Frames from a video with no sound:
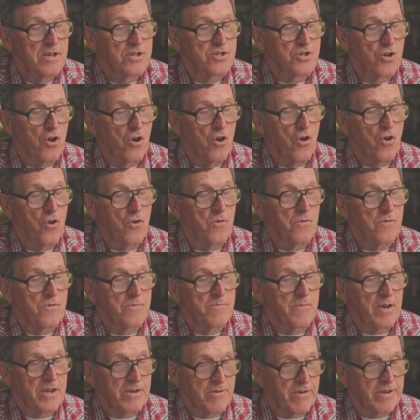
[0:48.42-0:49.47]
So
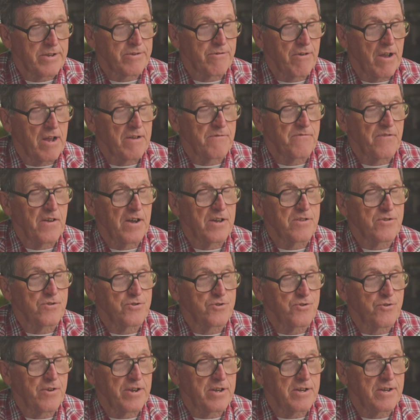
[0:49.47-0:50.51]
my great
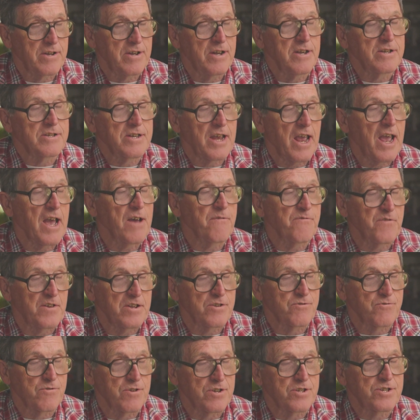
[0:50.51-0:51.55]
grandfather traded his half
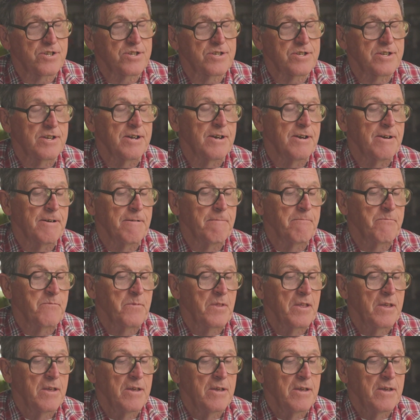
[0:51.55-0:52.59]
interest
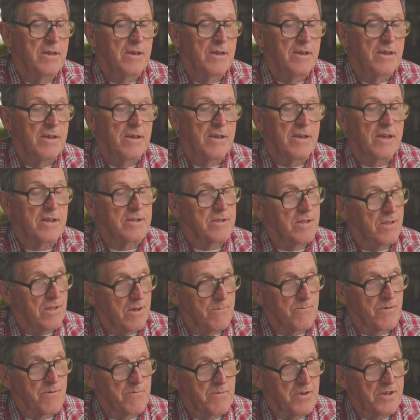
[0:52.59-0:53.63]
uh, in the
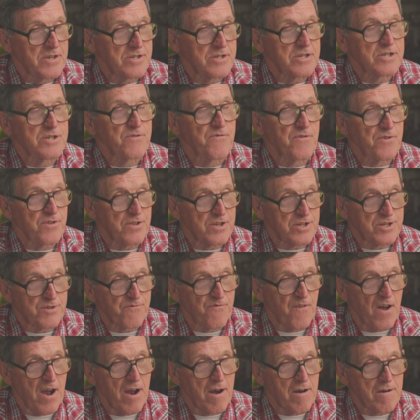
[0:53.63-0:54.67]
lumber business for this
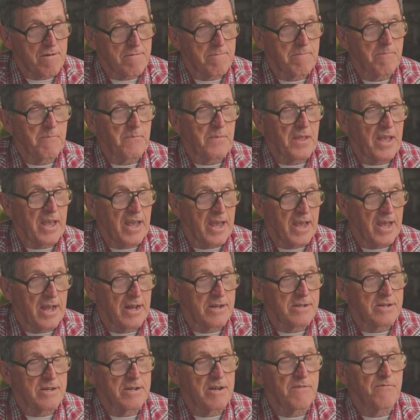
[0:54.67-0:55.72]
farm
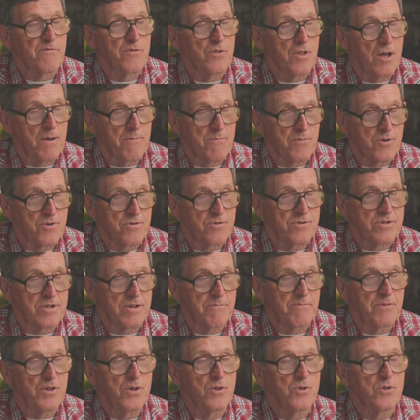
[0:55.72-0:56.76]
and enough lumber
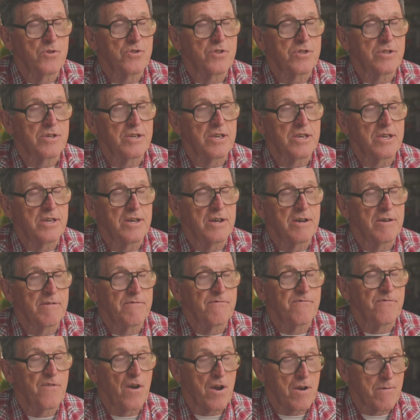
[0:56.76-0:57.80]
to build the
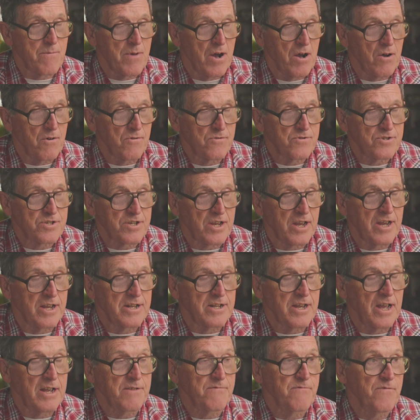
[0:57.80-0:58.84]
uh, farmhouse.
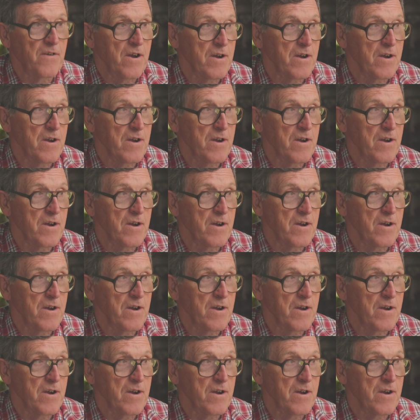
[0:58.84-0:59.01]
And that